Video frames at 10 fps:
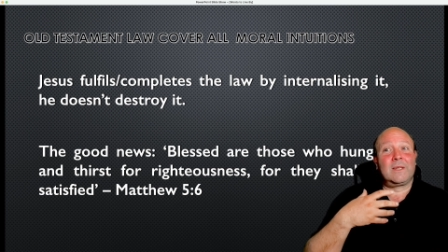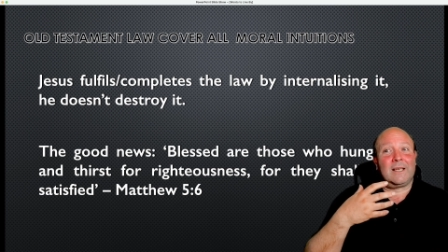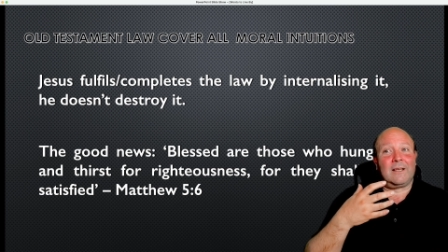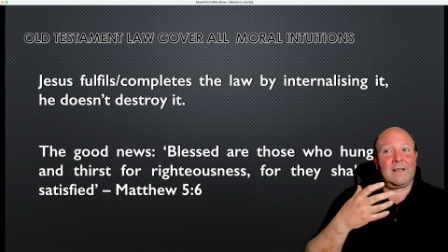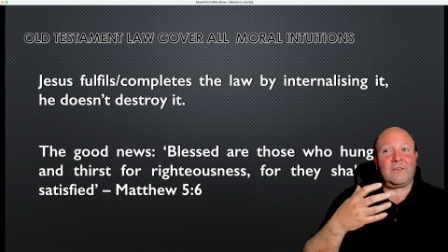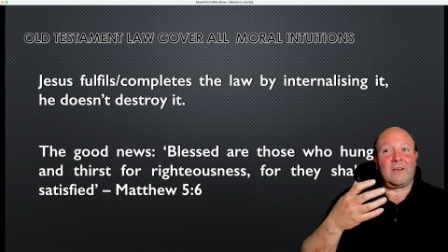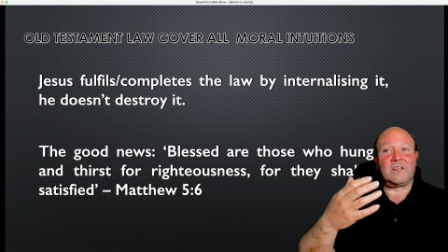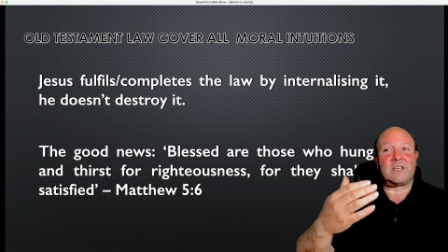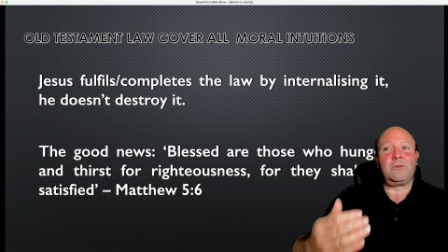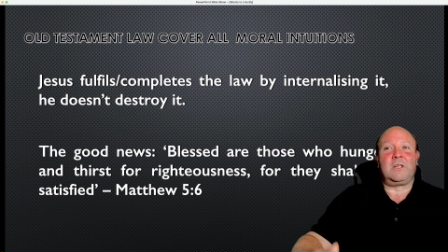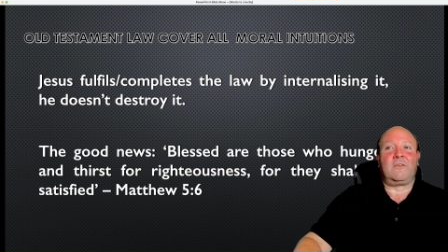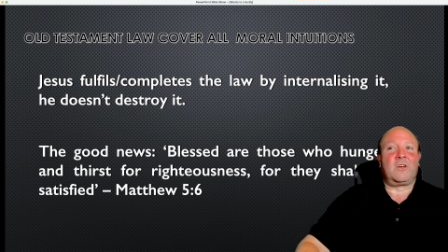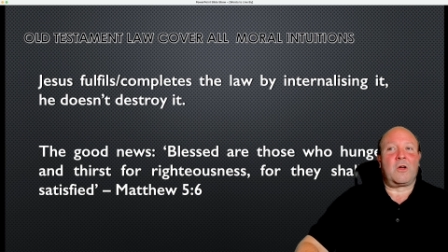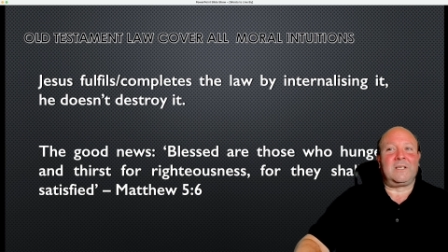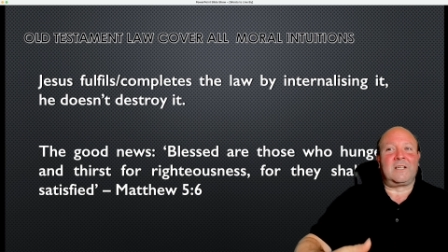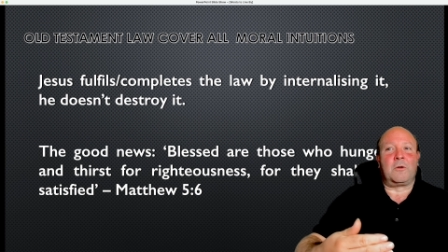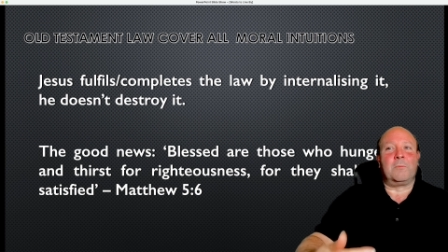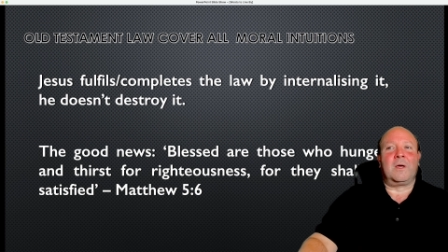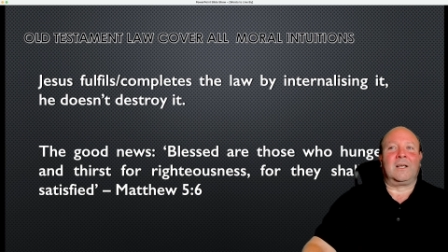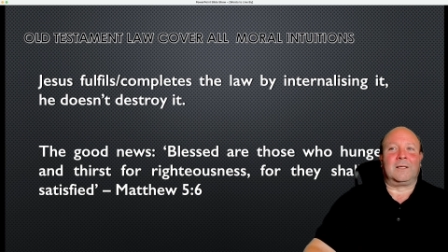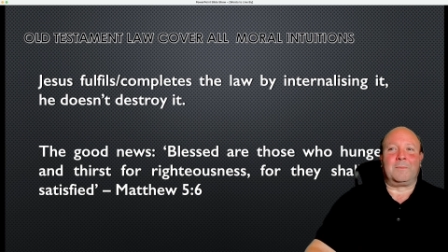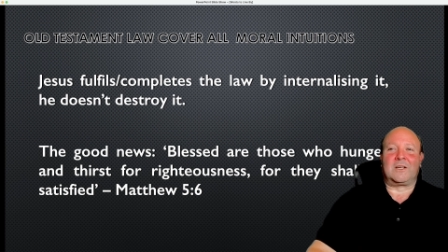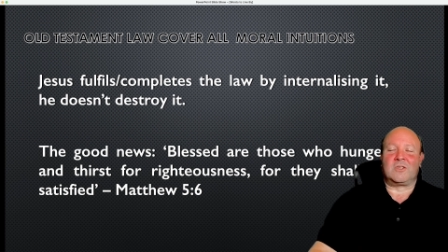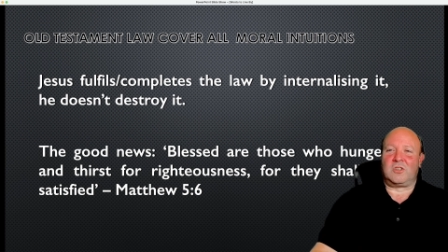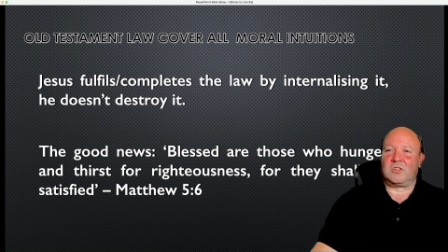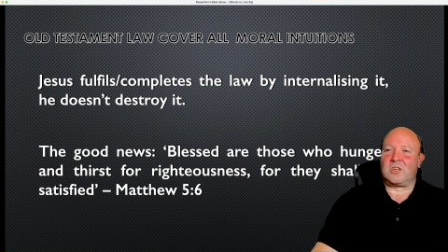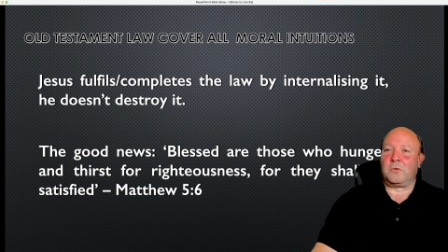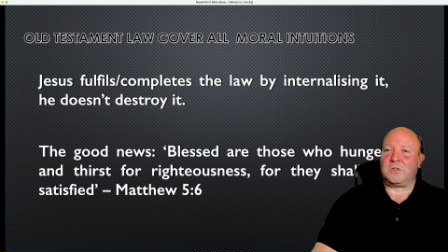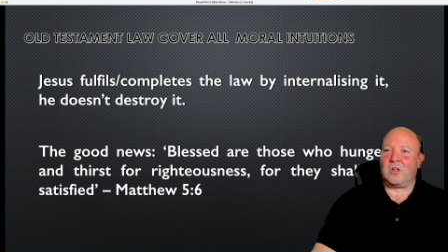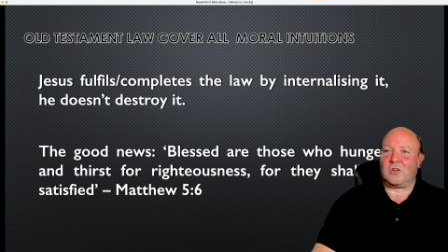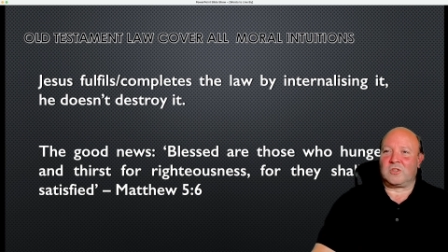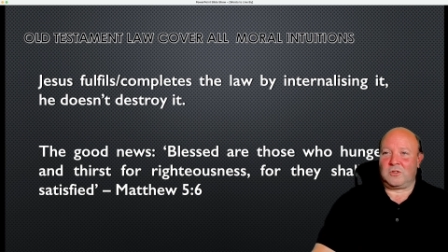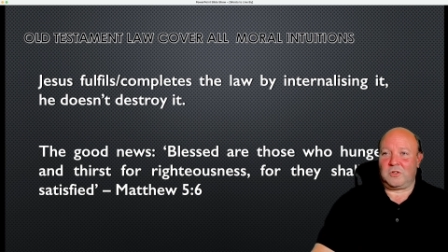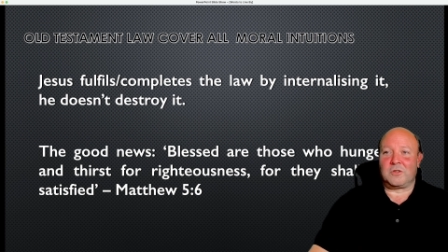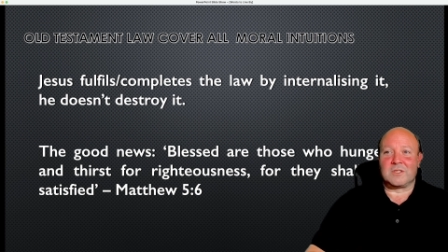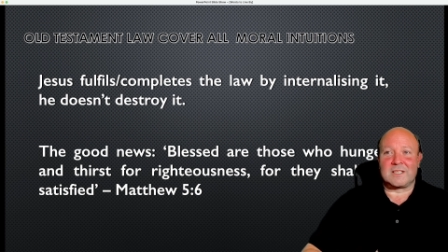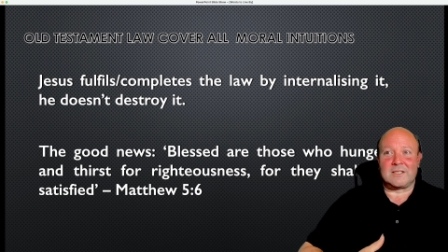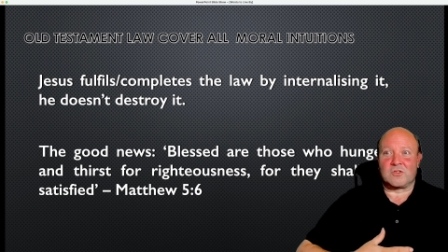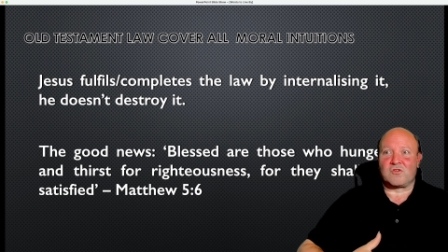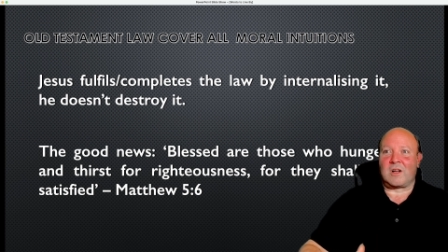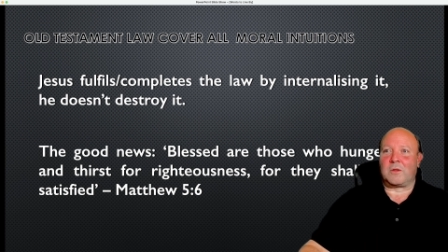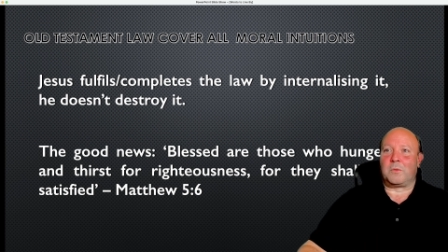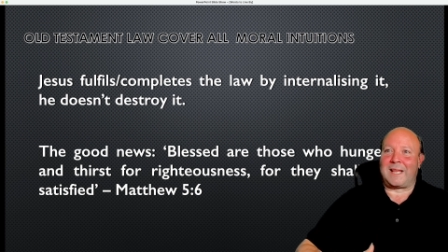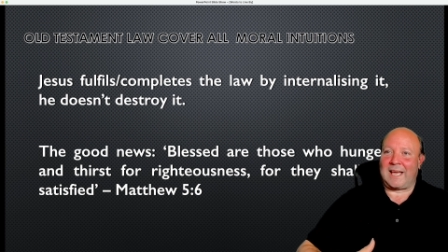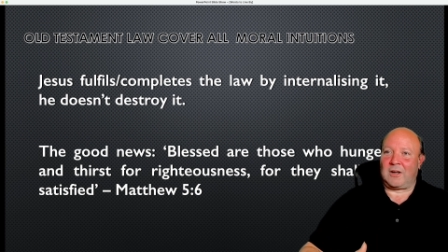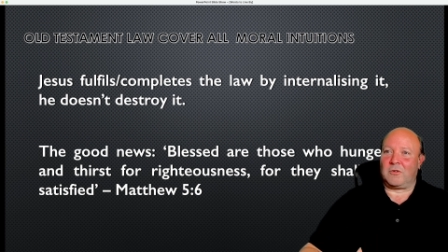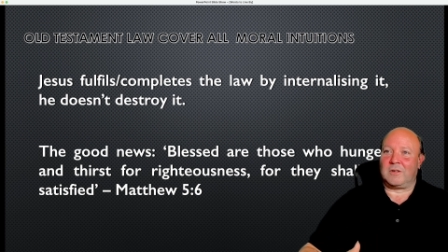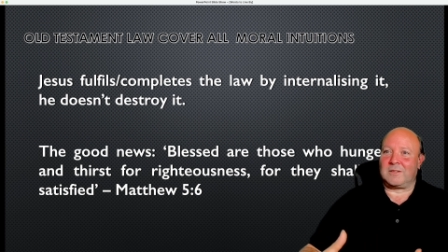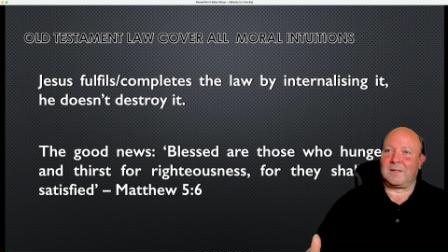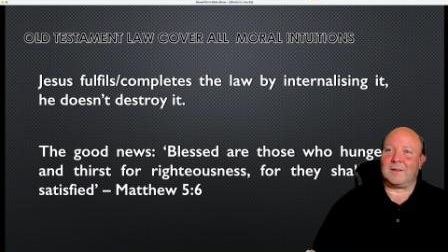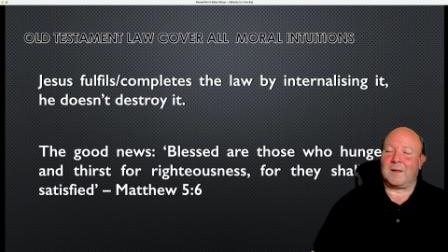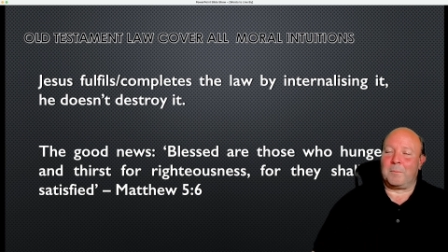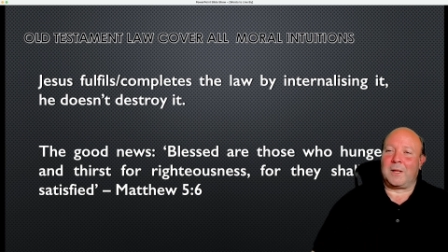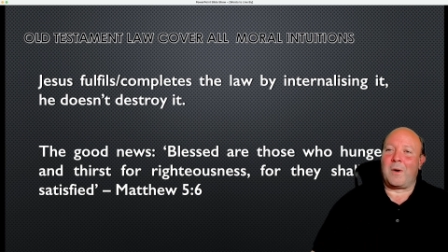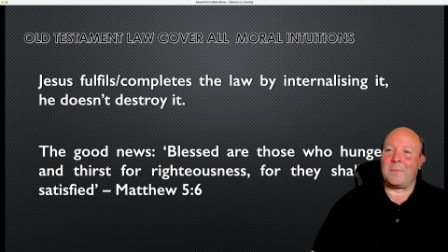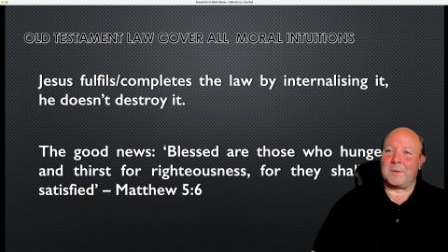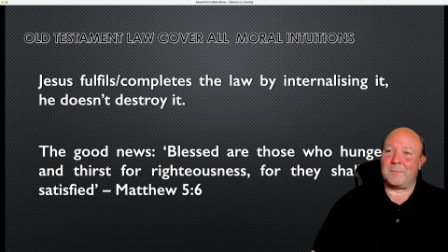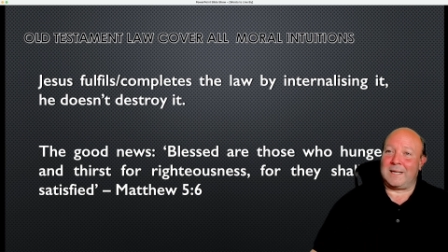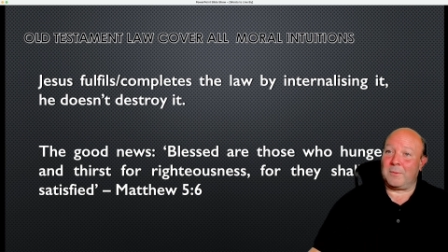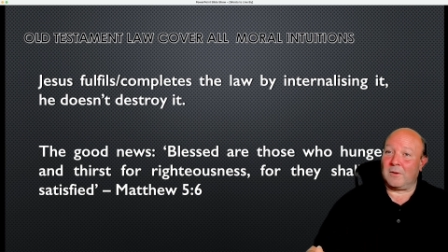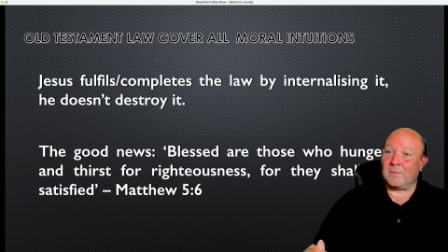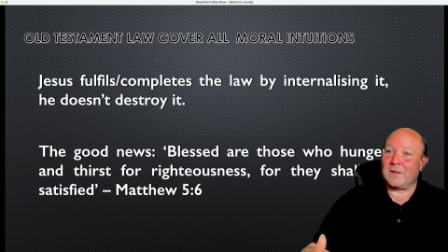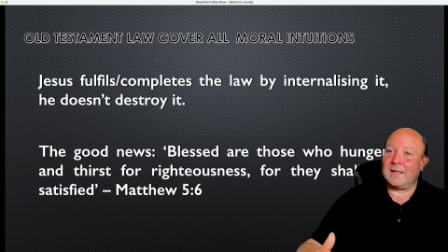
you only don't murder because you're told you're not to, you can still struggle with anger and blow up at people.